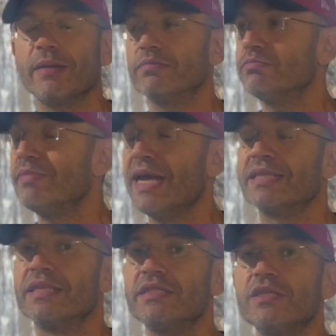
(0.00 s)

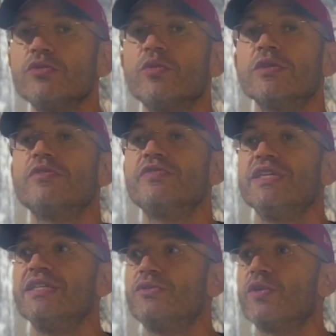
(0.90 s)
man, this is one of
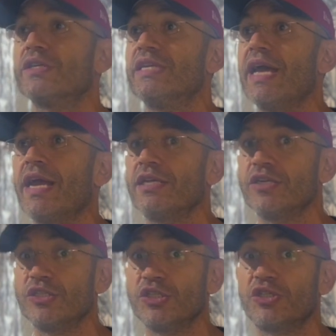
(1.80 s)
these where the
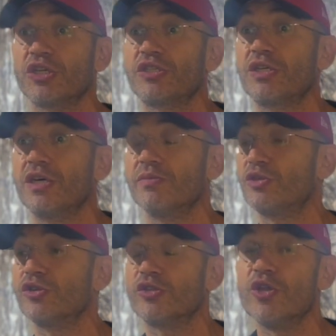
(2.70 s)
energy just comes.
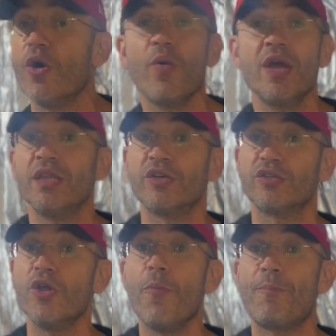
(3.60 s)
There's
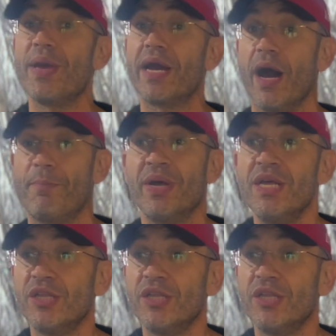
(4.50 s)
no pickup.